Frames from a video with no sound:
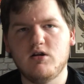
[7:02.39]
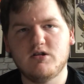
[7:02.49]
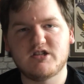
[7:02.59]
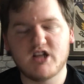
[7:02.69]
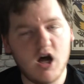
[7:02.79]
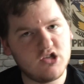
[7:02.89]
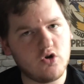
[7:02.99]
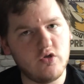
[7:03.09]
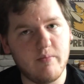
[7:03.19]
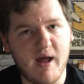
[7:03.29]
starts
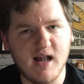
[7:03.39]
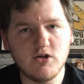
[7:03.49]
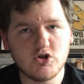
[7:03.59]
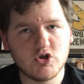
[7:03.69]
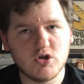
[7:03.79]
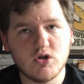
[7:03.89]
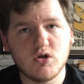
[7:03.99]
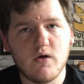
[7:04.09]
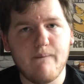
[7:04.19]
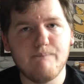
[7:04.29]
on the bench,
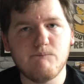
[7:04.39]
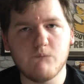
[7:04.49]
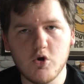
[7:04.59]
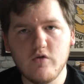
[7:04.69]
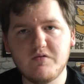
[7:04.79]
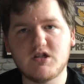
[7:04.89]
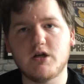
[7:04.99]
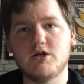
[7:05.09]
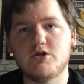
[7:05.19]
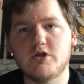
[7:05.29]
moves
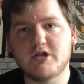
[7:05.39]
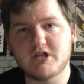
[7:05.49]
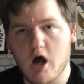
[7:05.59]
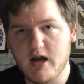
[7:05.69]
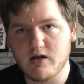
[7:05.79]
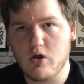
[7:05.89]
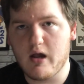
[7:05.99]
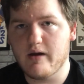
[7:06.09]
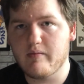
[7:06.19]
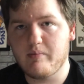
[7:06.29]
to the starting
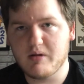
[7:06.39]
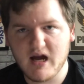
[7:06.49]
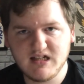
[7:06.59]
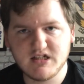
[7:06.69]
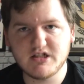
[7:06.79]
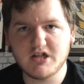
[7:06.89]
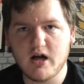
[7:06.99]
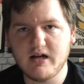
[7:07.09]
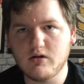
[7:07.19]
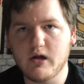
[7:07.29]
lineup, plays the
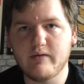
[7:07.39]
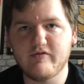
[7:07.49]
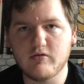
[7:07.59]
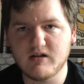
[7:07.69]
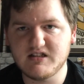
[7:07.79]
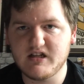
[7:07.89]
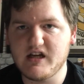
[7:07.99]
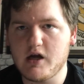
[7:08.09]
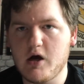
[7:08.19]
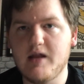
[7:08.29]
starting lineup for the rest of the
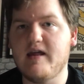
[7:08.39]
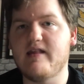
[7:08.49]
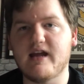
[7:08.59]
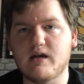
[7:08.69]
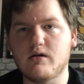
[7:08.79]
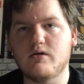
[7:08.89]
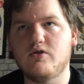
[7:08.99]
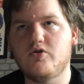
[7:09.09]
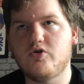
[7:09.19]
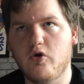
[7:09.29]
year, and then they
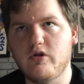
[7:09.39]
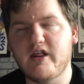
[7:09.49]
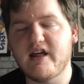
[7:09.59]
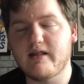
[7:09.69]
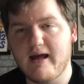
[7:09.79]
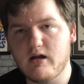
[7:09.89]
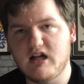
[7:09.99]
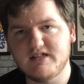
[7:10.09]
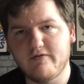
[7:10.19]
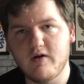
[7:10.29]
don't think they're
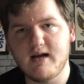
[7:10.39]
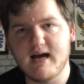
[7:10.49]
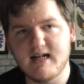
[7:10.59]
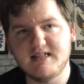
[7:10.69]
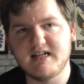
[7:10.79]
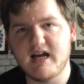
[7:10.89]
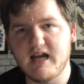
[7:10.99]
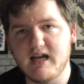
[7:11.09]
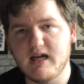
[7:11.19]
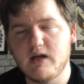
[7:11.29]
classified as a